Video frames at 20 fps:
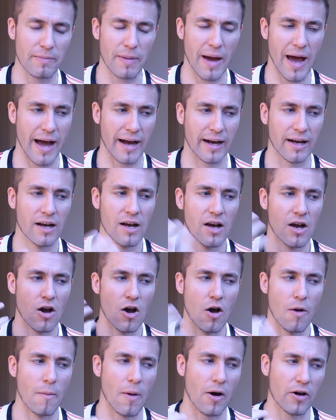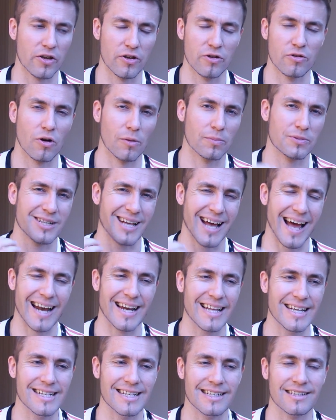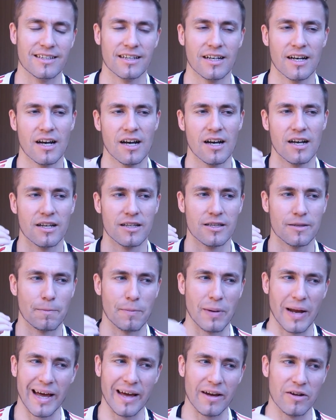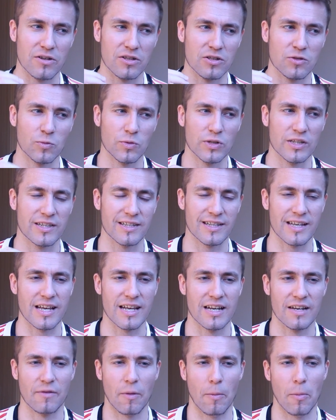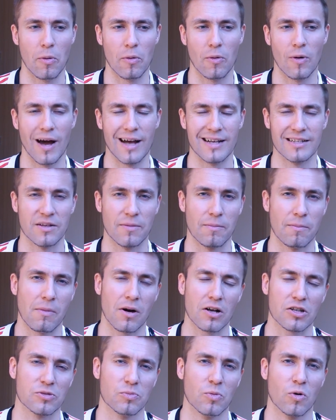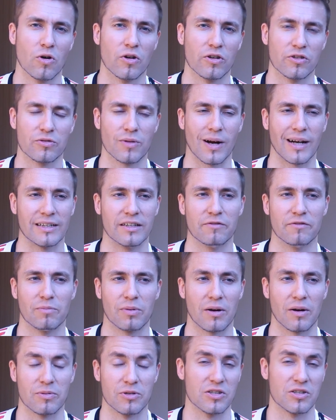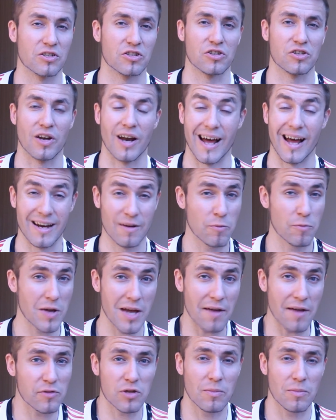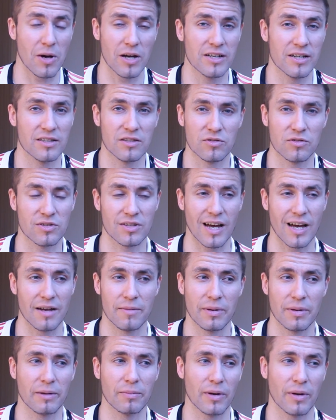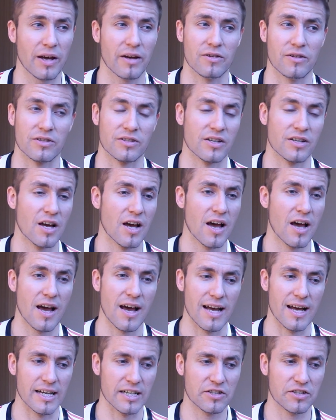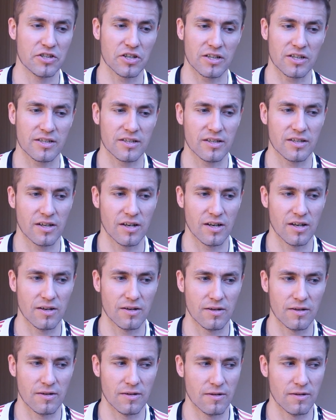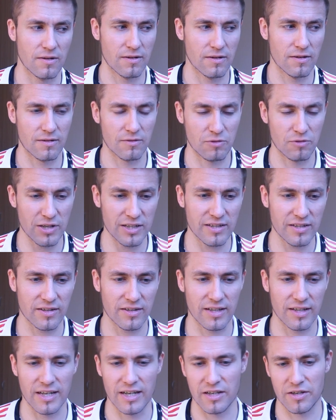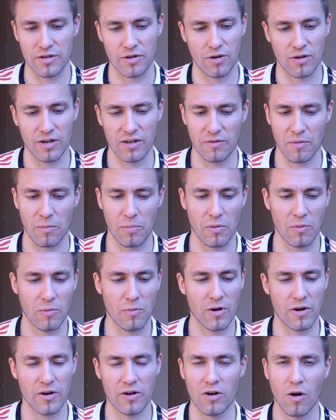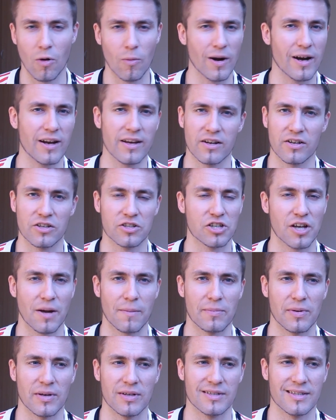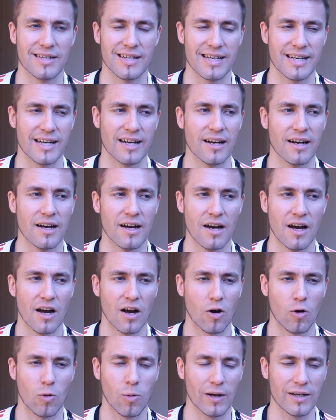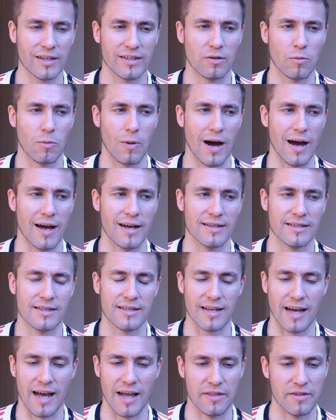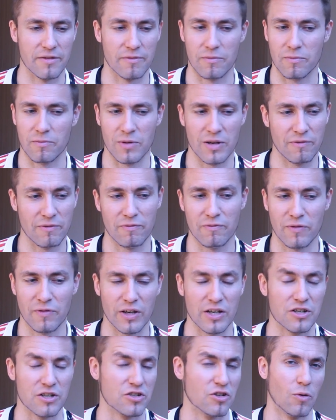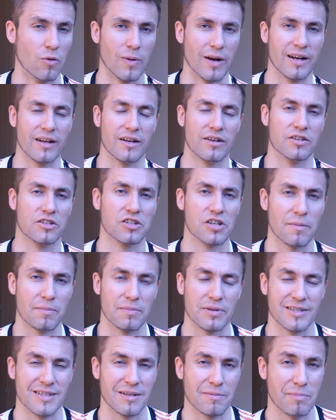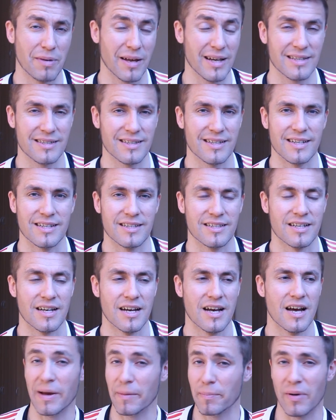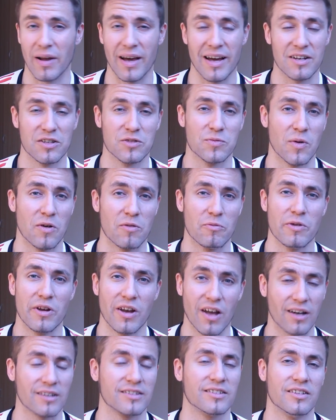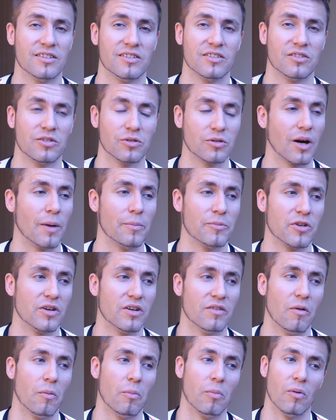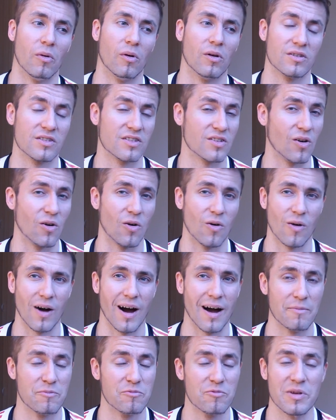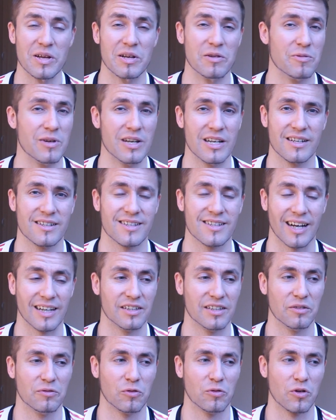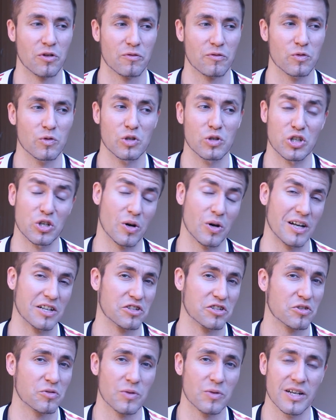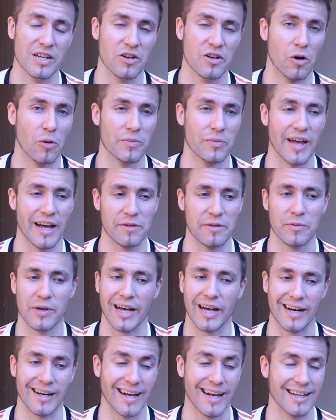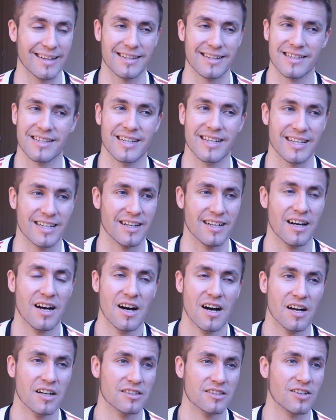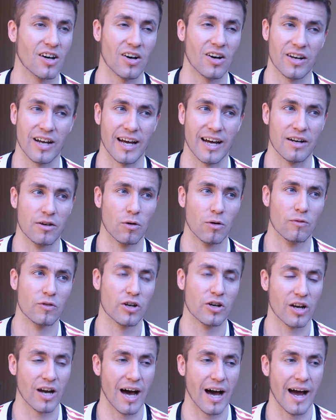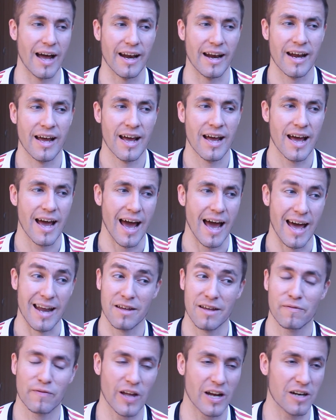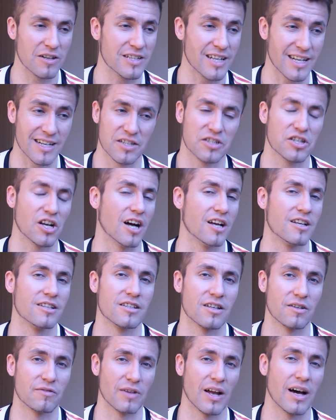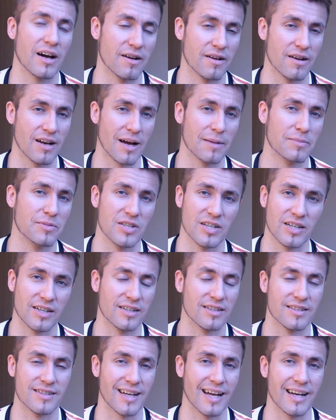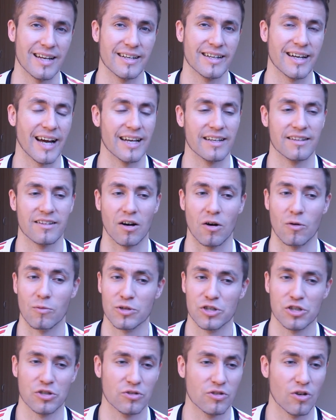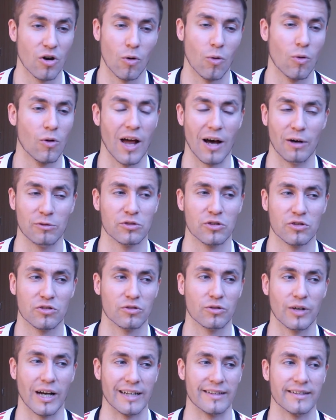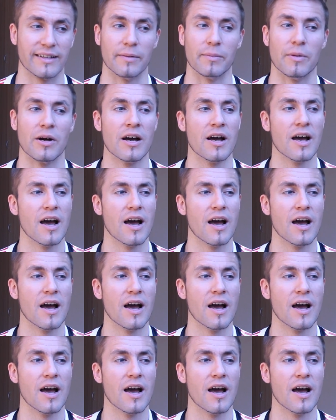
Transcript: back among Europe's elite, players would see Liverpool as a much more attractive proposition, and we have the money to sign big players. It's just uh, recently, you know, Liverpool were nowhere near the Champions League quality-wise, and we finished nowhere near the Champions League places. Big players were reluctant to come to Liverpool, so I'm really, really excited for the future. I just really hope that we can get this deal done and over the line. And if there is any chance of Le Leipzig selling Keita, we should go all out to get him.